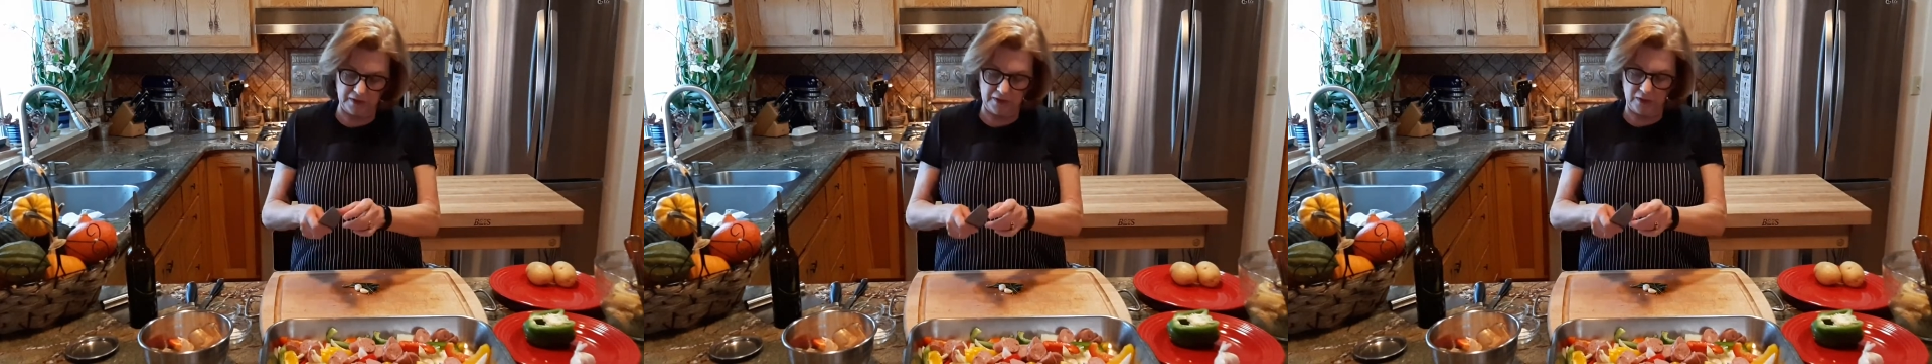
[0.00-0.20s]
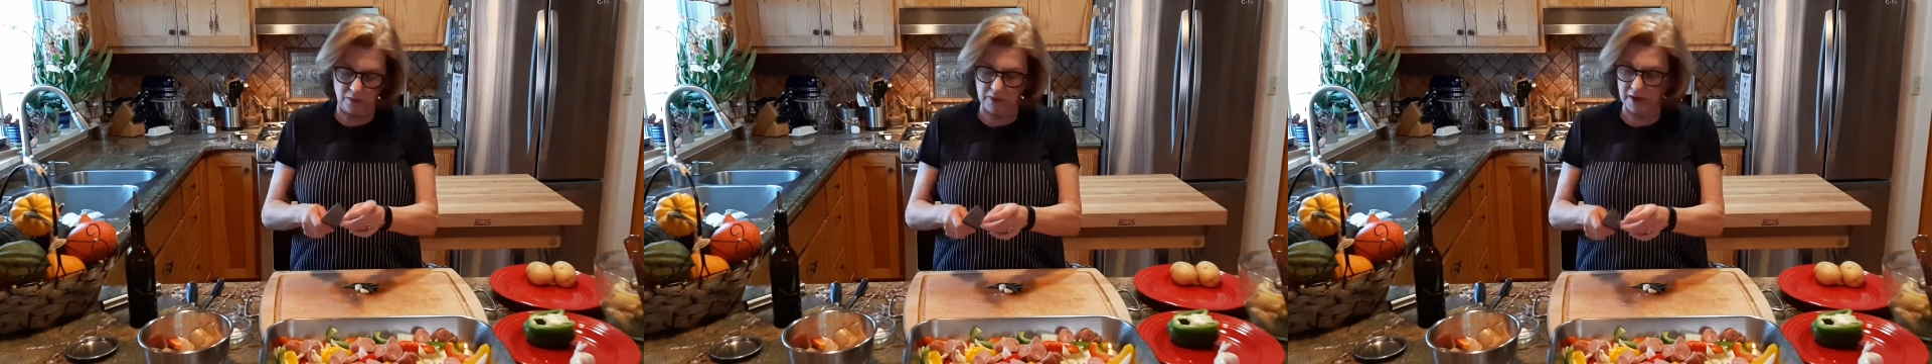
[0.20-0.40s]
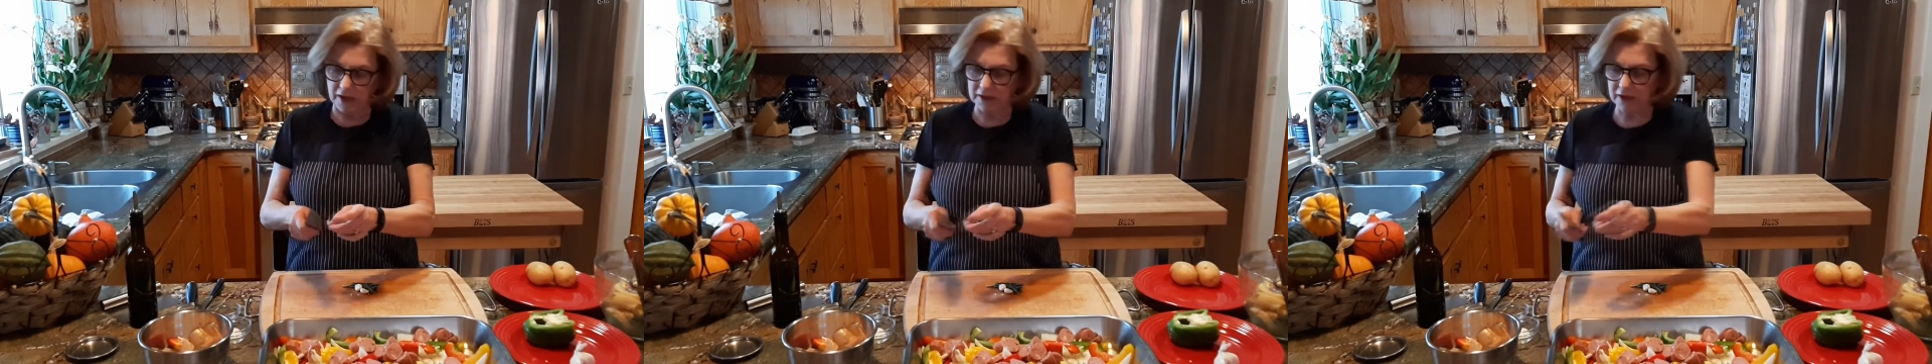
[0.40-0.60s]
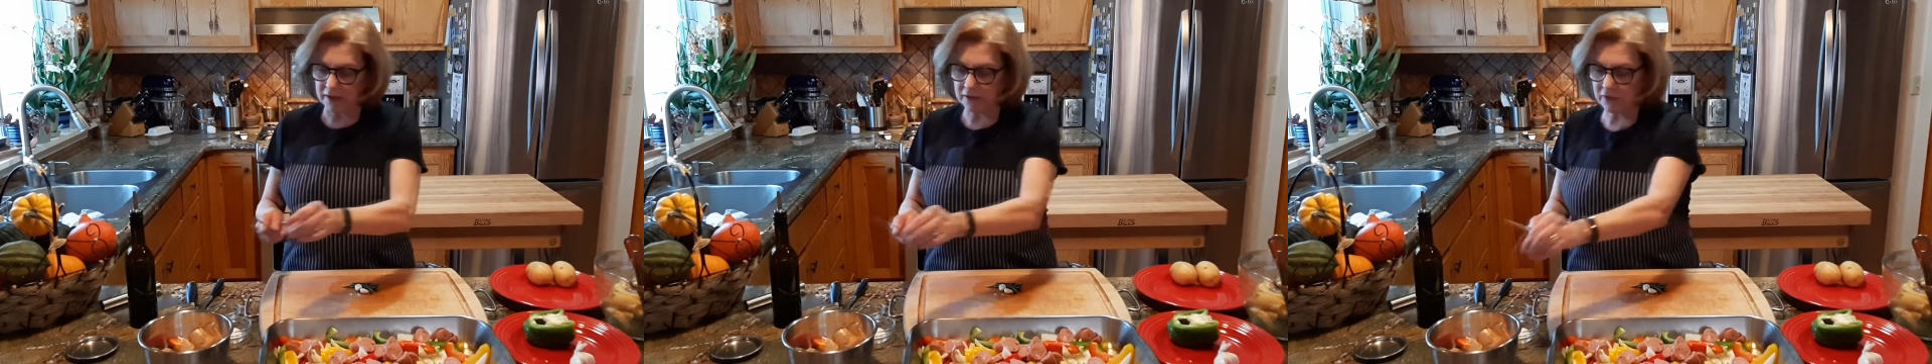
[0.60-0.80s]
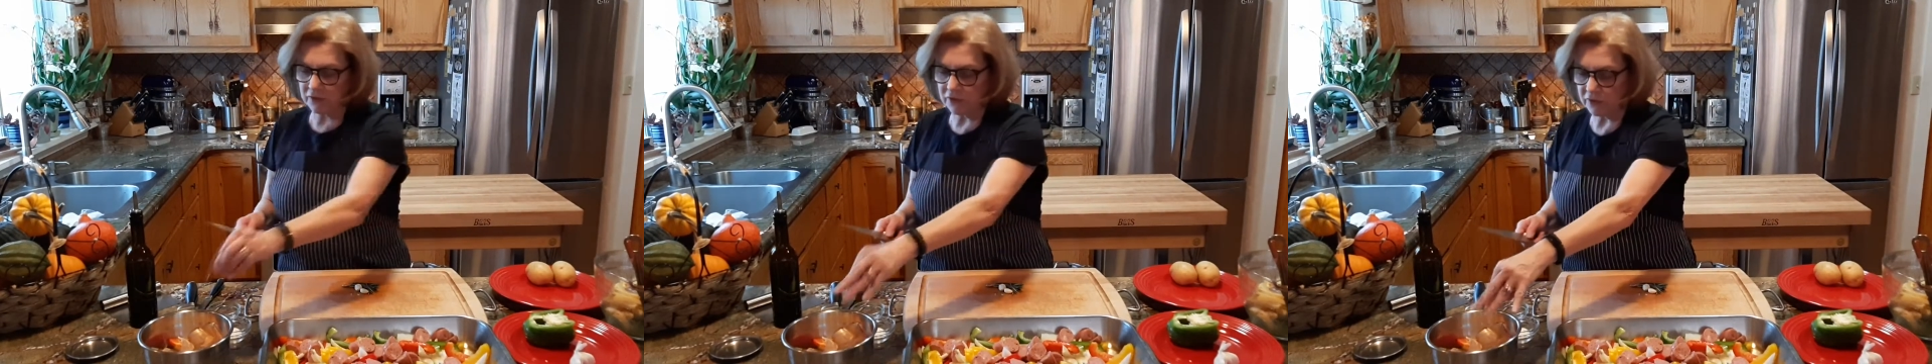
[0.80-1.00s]
what I like
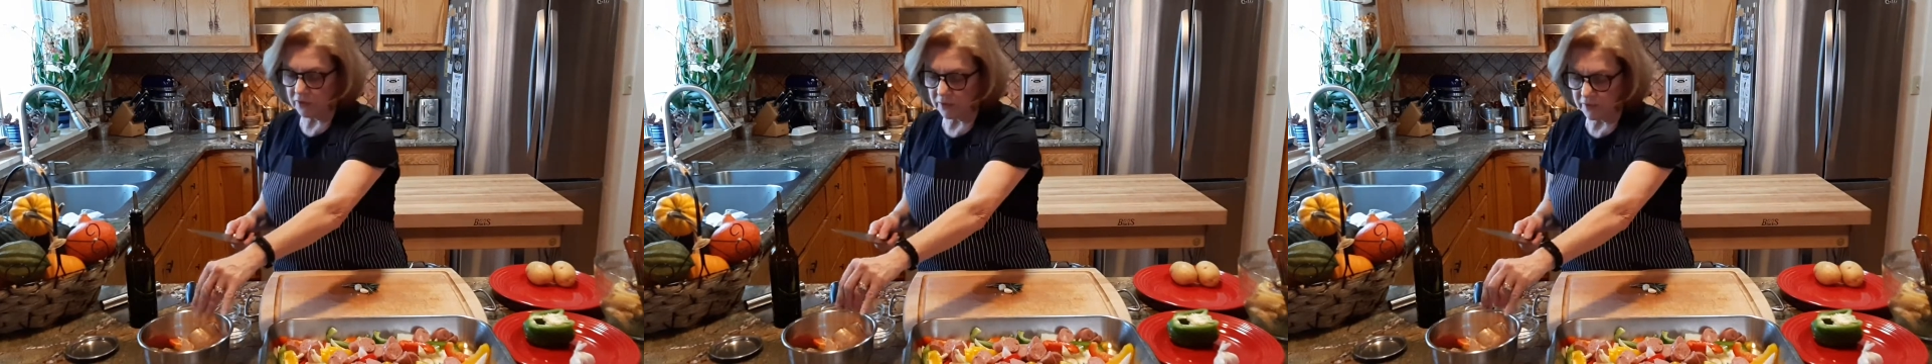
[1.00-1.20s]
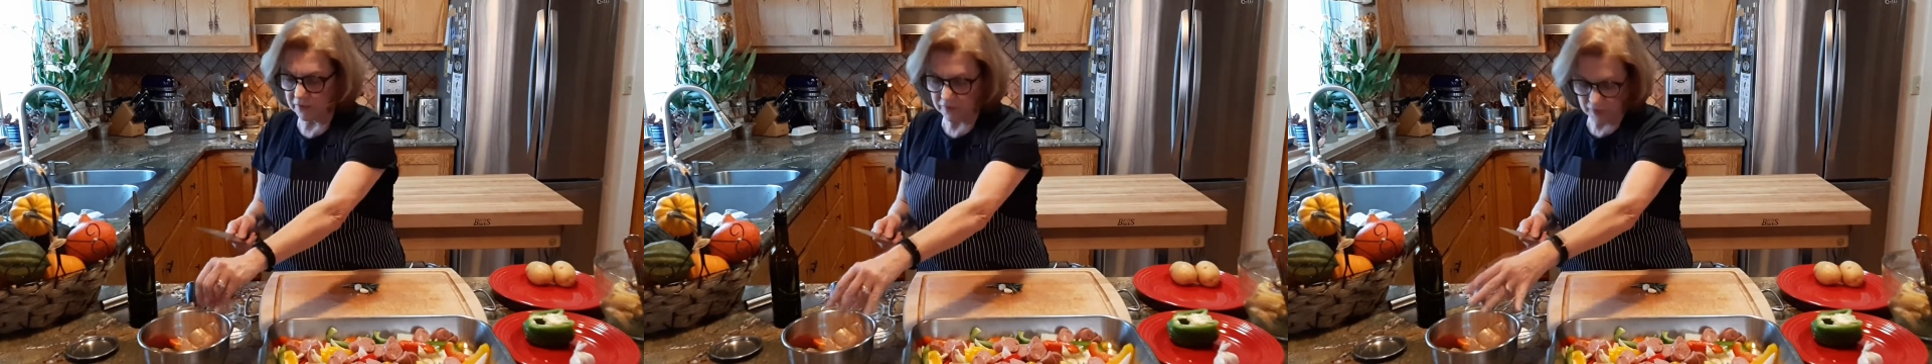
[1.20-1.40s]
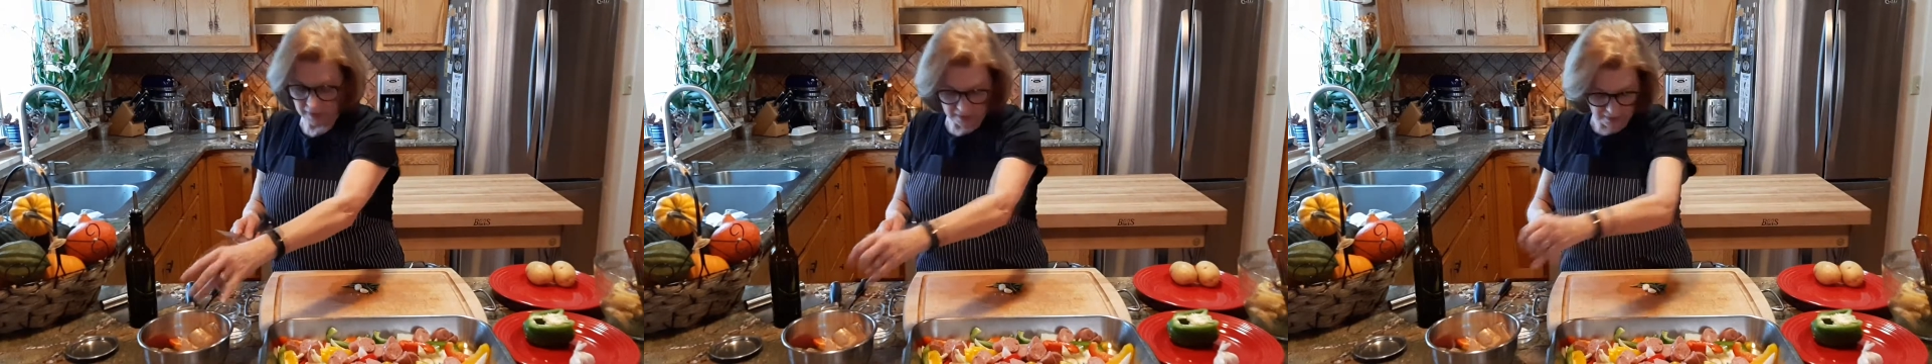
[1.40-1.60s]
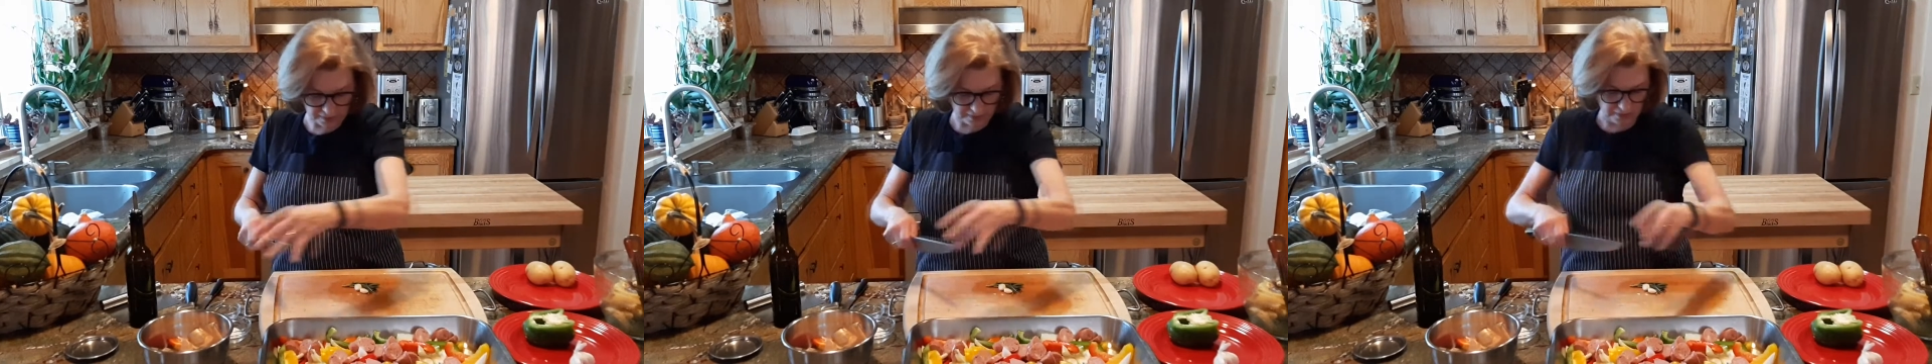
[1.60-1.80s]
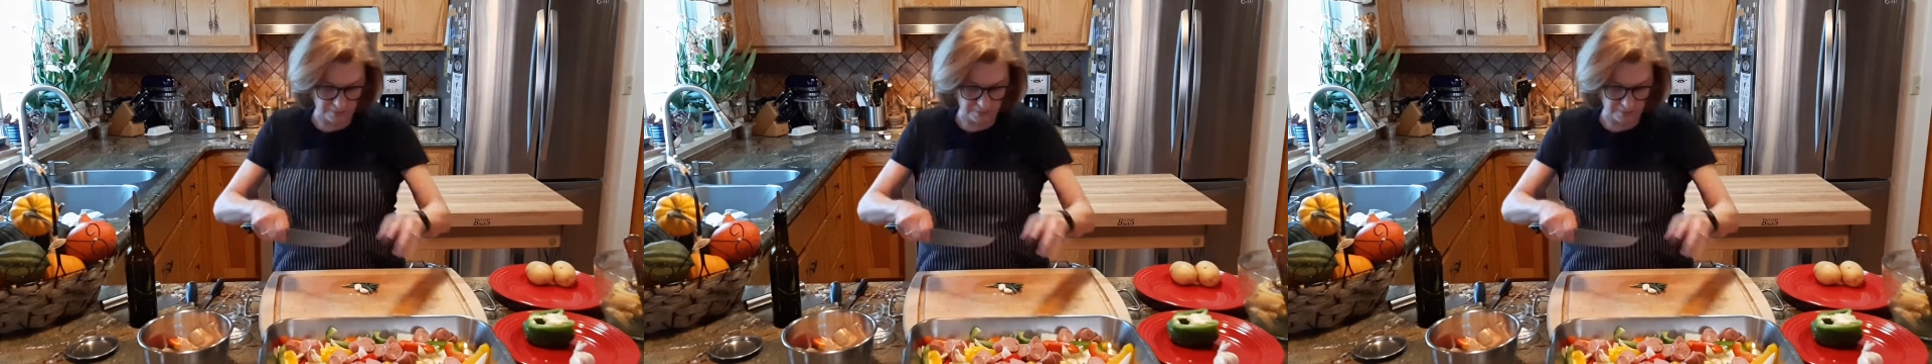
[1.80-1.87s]
to do is take